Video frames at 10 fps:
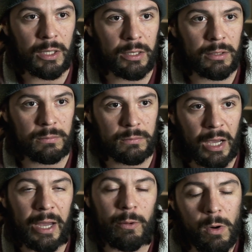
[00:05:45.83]
and
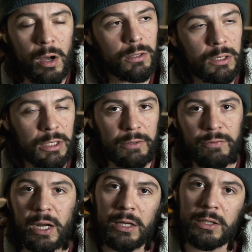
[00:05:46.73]
I want to live
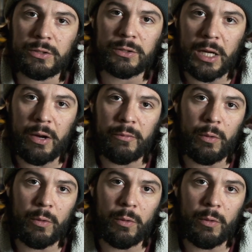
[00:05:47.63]
in a little town,